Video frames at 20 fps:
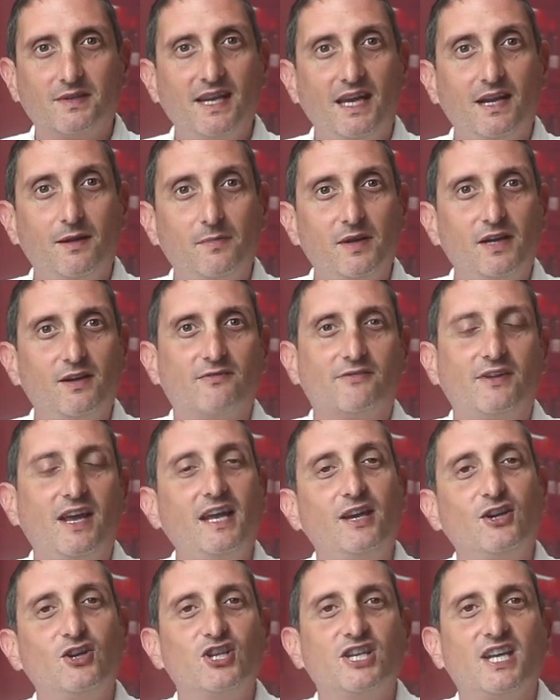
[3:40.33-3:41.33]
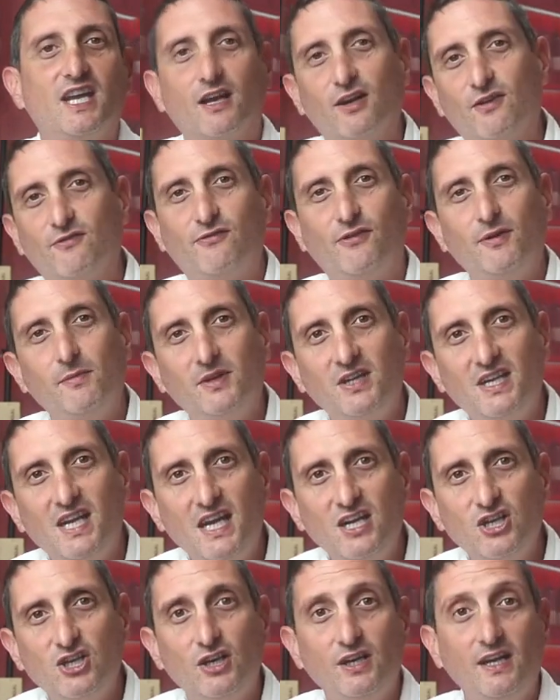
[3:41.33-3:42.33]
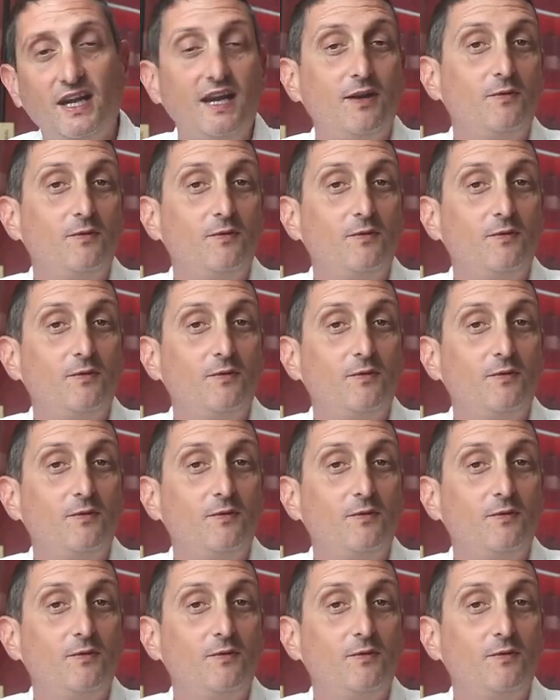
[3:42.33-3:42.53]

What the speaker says: get a bit of energy out of fermentation,